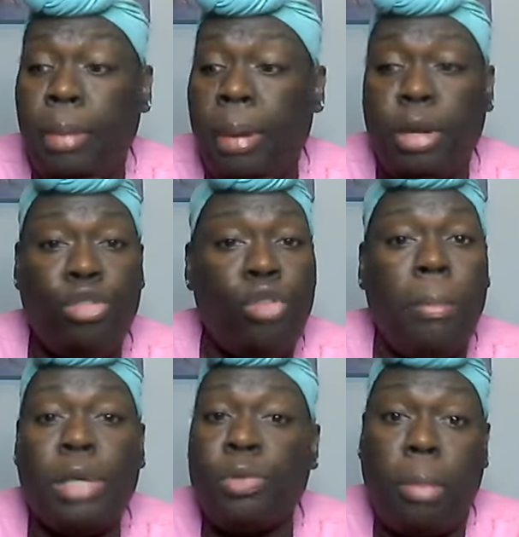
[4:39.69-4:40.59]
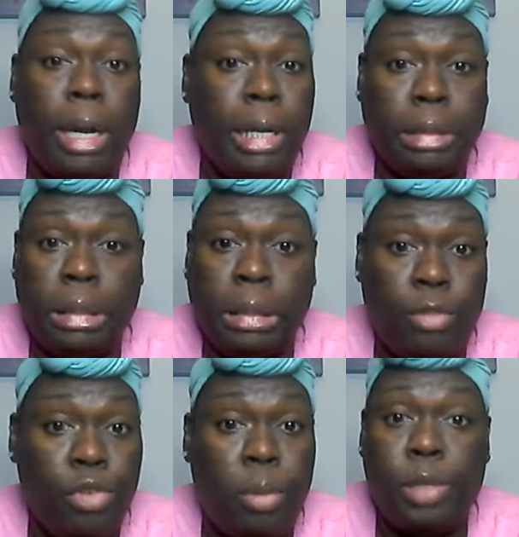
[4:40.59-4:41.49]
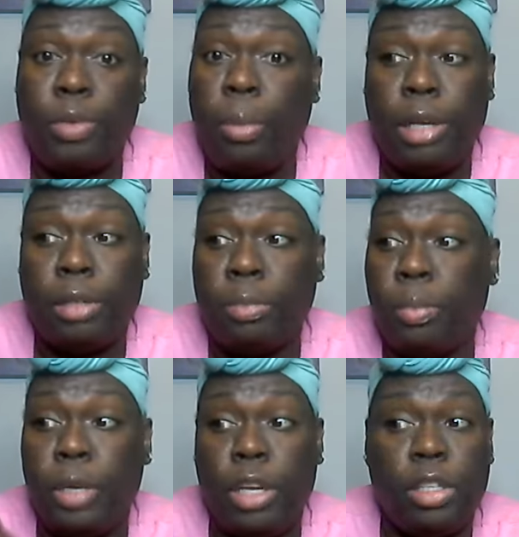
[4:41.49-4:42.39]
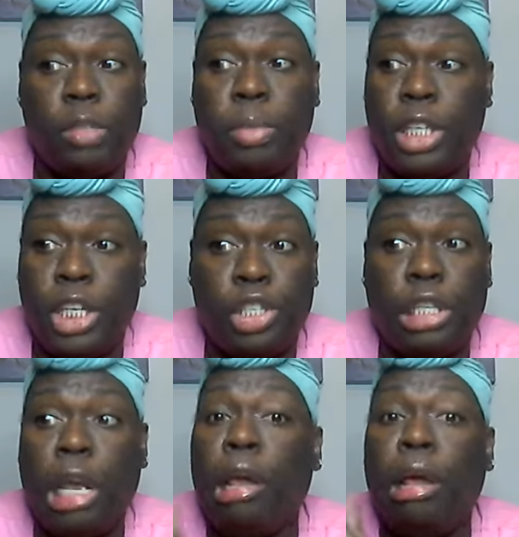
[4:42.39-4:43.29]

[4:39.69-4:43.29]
But baby, you don't mess with nobody else's stuff. You don't mess with nobody else, else's possessions.